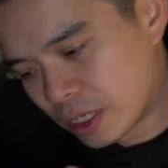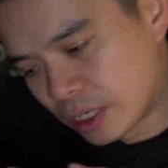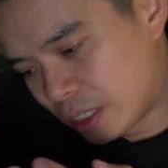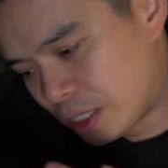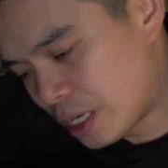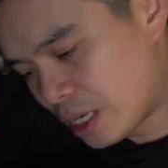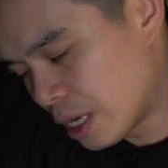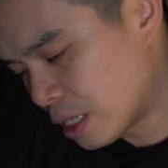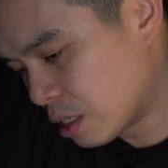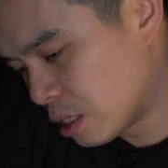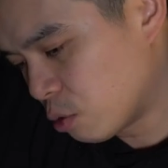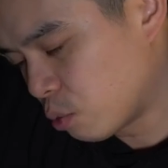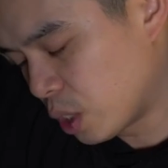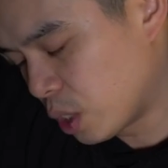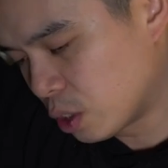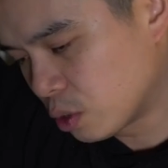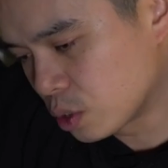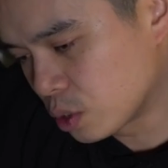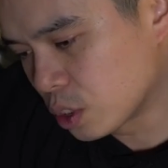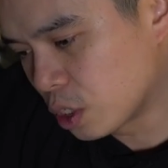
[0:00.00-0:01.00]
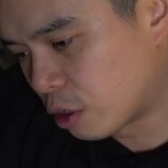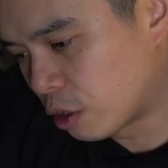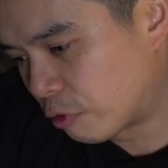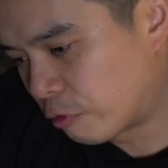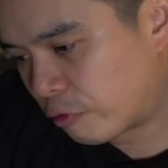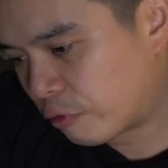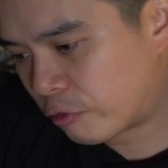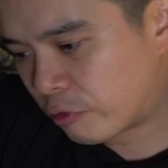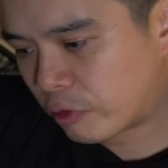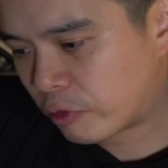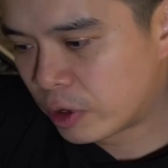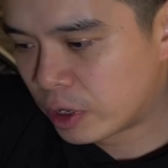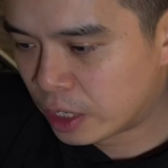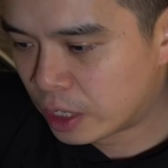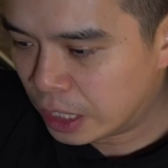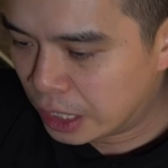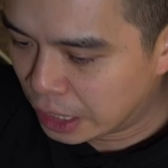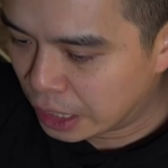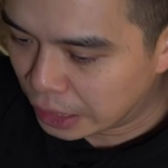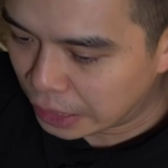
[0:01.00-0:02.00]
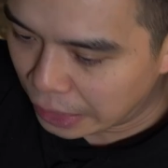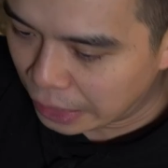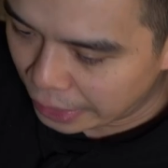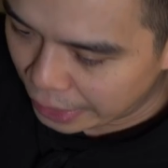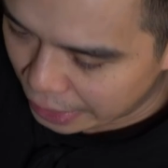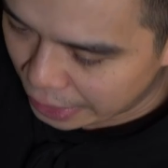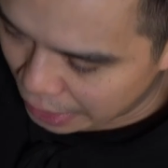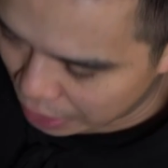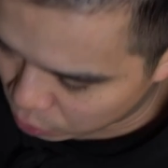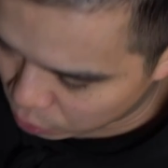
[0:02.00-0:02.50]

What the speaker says: get the wheels off, clean it